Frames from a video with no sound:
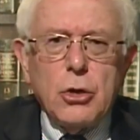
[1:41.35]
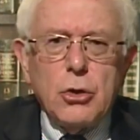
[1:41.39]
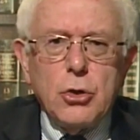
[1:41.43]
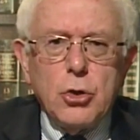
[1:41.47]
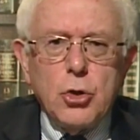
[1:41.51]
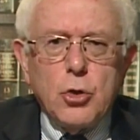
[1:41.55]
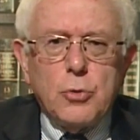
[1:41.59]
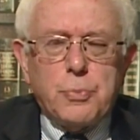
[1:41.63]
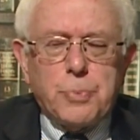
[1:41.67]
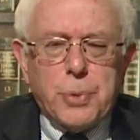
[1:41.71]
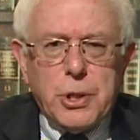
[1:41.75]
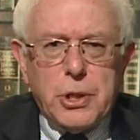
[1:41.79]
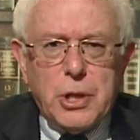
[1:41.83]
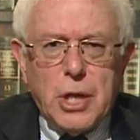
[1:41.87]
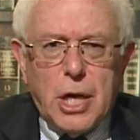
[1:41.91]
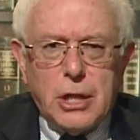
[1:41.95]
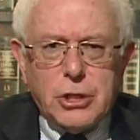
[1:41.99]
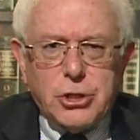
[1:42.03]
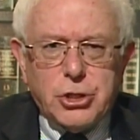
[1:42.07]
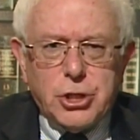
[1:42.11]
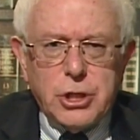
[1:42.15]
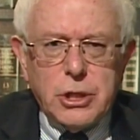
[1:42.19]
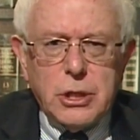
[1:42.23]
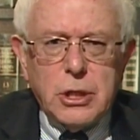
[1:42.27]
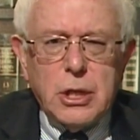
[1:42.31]
new
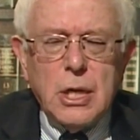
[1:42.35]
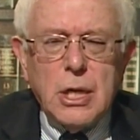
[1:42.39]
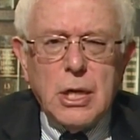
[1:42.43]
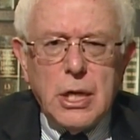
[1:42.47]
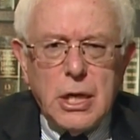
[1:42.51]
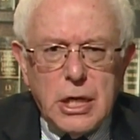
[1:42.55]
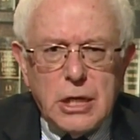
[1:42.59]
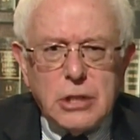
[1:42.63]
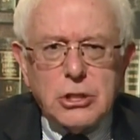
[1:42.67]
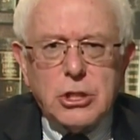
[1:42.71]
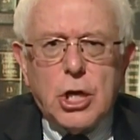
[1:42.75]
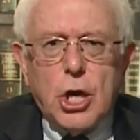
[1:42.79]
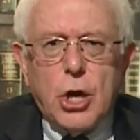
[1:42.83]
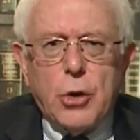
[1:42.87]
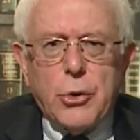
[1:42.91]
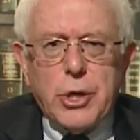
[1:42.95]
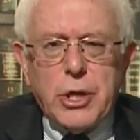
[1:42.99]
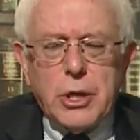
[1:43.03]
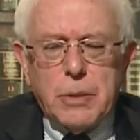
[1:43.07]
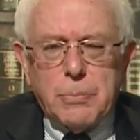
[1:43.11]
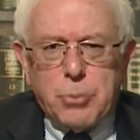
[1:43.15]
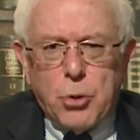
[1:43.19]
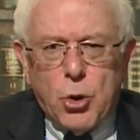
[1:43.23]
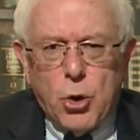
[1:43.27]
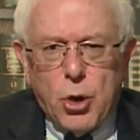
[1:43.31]
production is
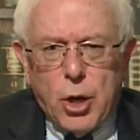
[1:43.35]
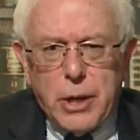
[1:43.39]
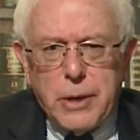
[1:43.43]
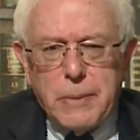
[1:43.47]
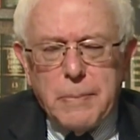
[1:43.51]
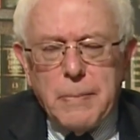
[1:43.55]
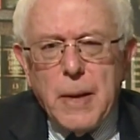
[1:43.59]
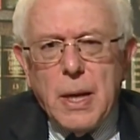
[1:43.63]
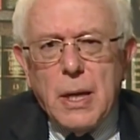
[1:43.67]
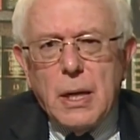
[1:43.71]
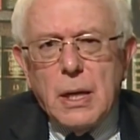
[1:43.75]
going abroad.